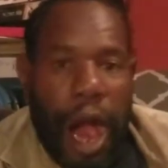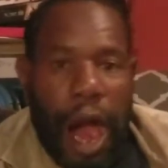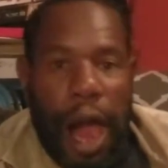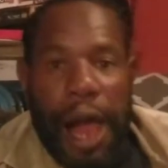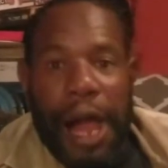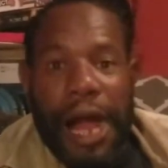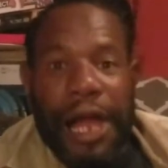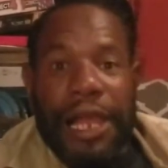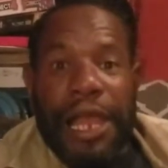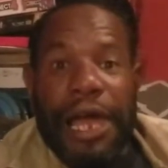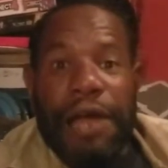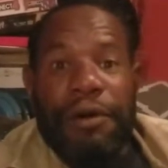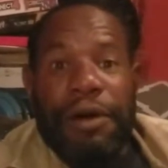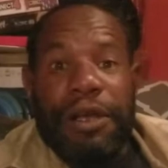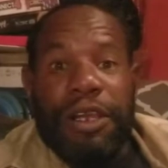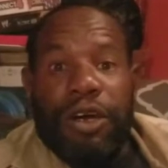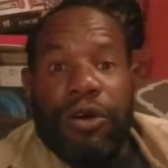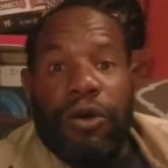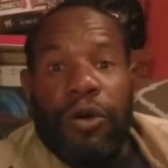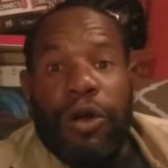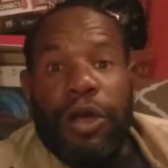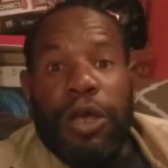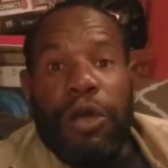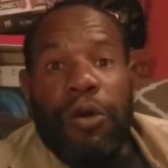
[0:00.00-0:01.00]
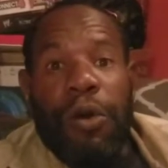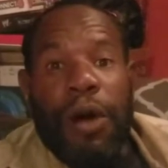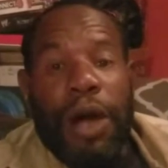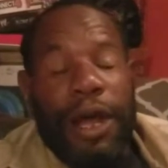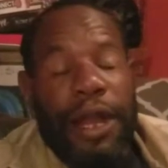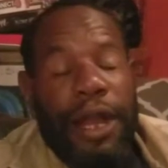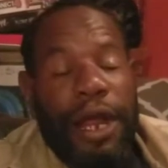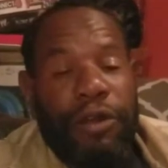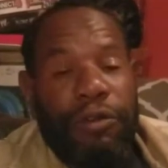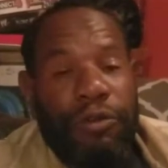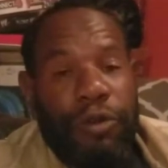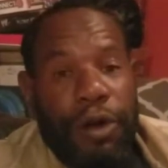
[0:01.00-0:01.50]
I like when the cookie
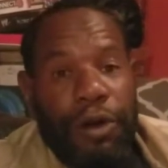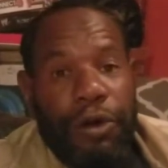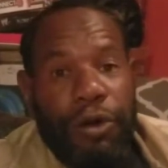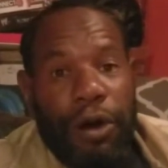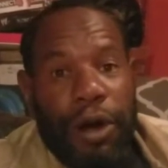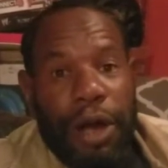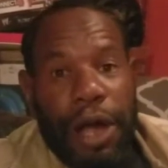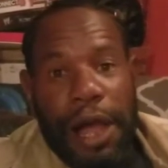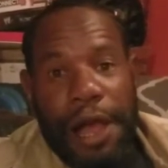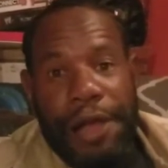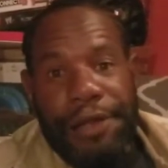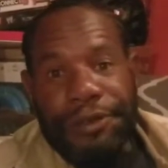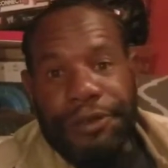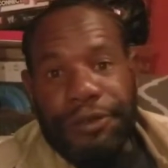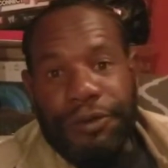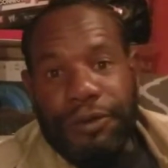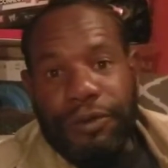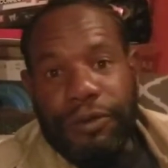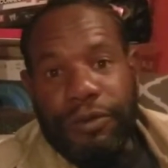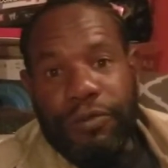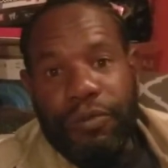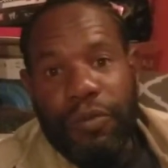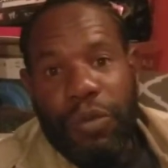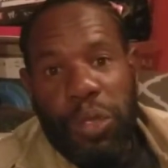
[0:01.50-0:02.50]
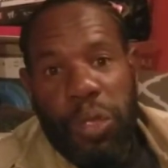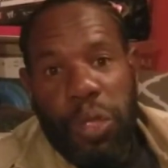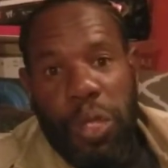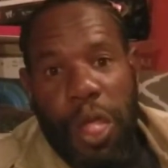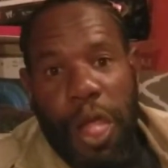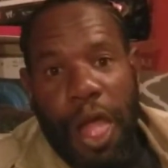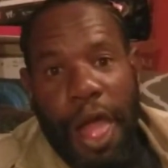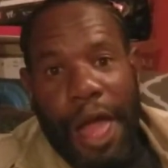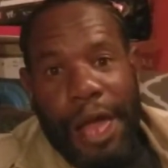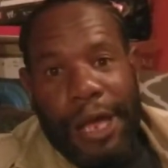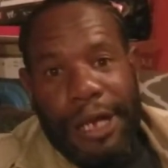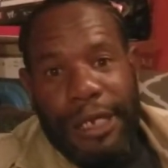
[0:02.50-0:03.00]
coconut run down and
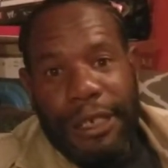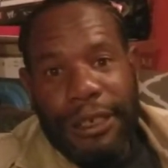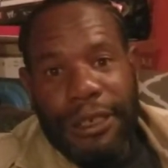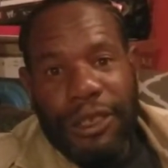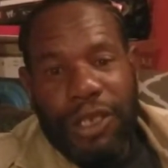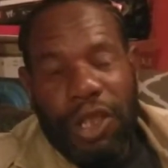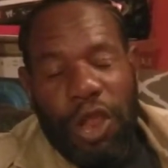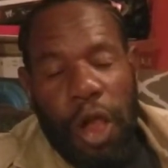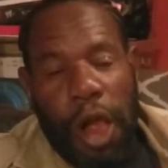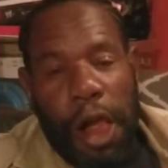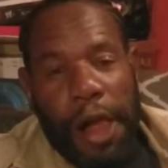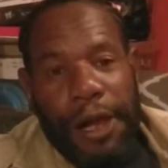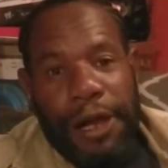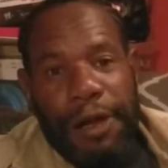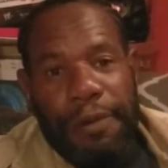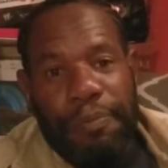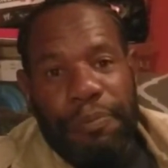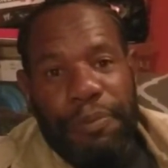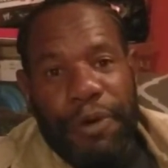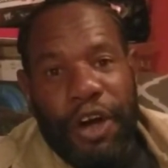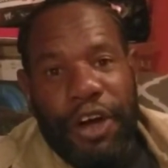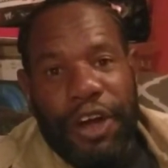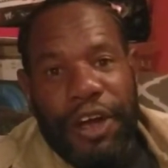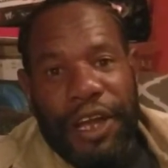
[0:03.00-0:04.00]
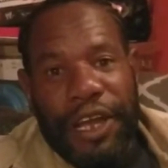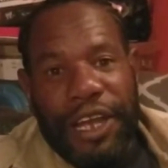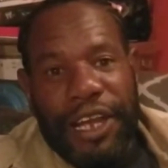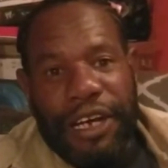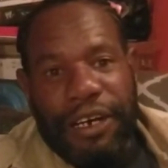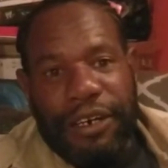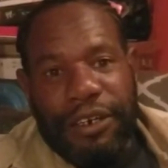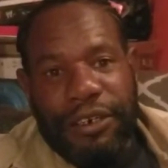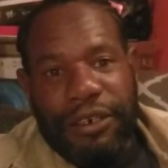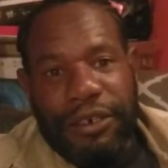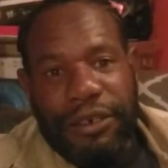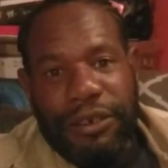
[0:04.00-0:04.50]
it burn
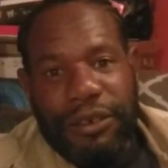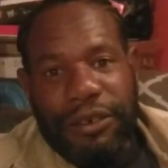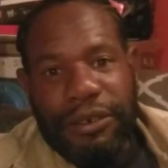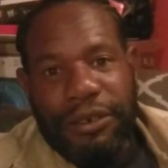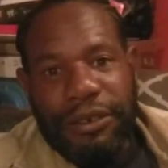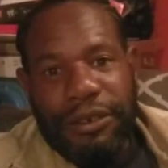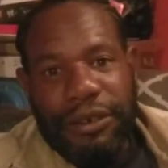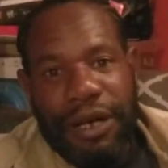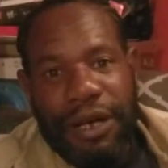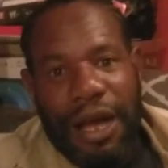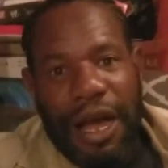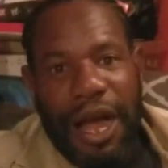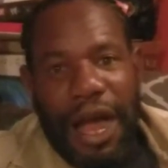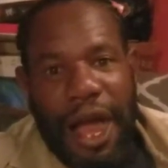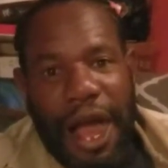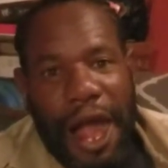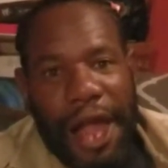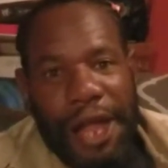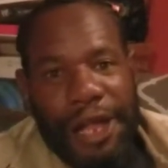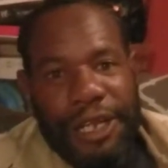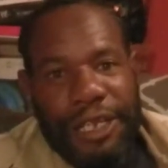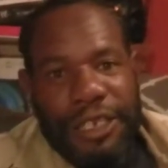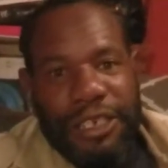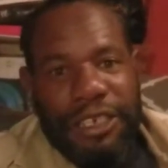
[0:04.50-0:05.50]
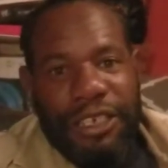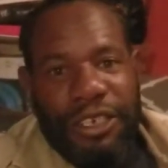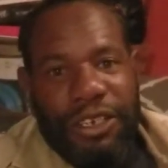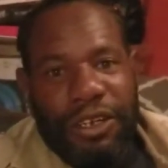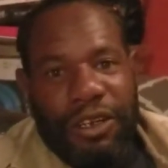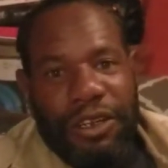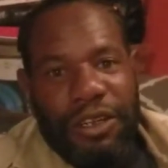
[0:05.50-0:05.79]
liquor. You have